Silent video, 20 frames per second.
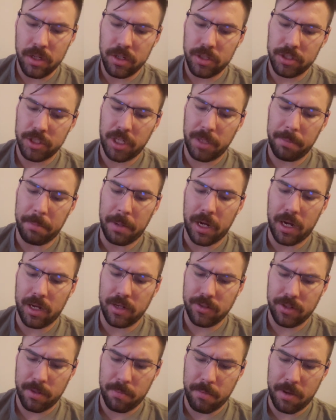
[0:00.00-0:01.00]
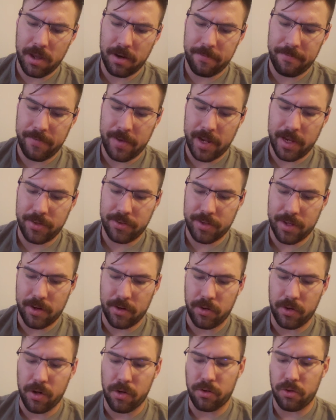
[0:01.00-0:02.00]
She paused and made a face at
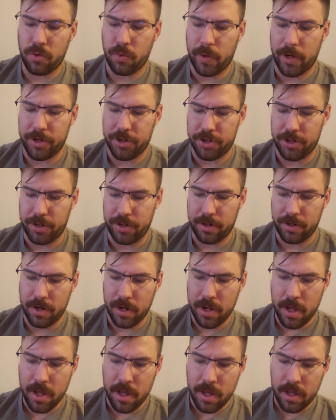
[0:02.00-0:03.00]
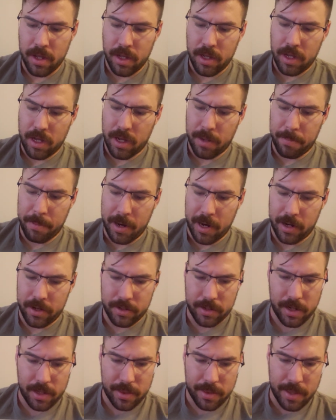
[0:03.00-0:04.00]
her own question.
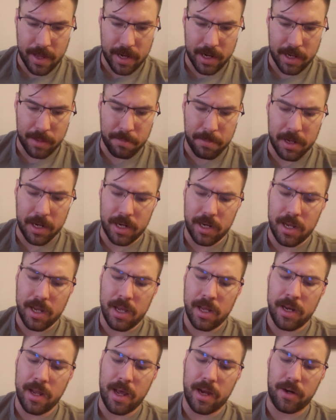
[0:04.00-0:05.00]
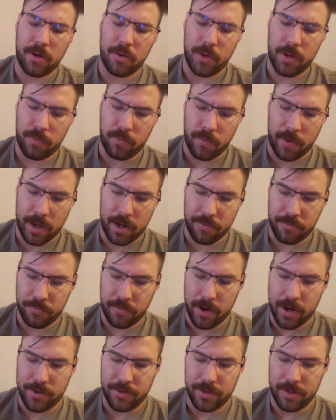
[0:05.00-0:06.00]
Apparently, that had been an inadequate way to
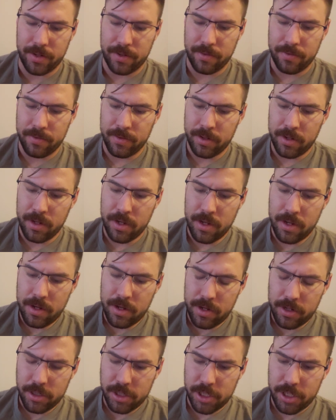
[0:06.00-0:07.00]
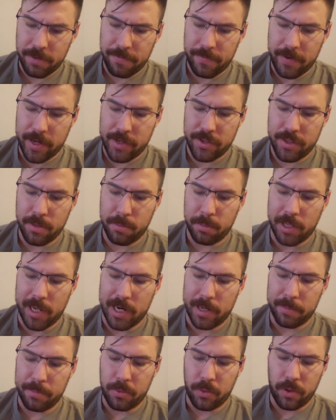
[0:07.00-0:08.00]
phrase it. She faced the
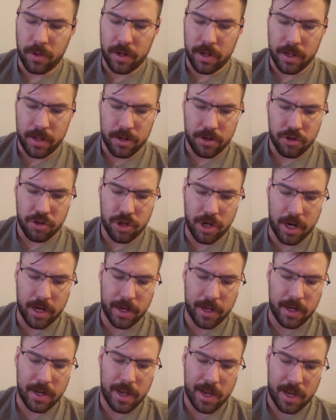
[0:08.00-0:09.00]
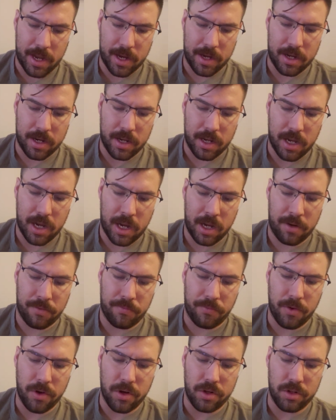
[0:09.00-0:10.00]
blackboard, chalk in hand,
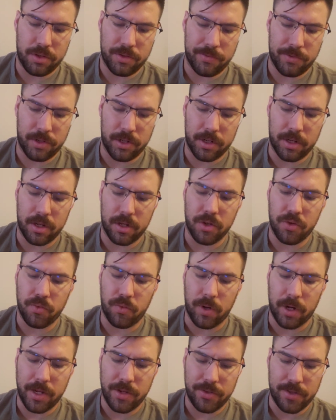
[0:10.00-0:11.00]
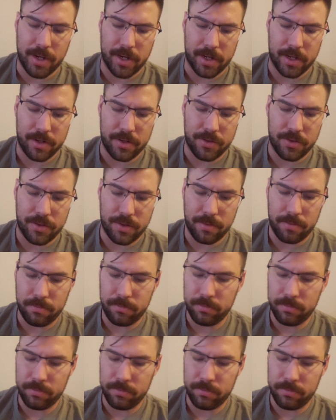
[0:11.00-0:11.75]
and froze for a good 20 seconds.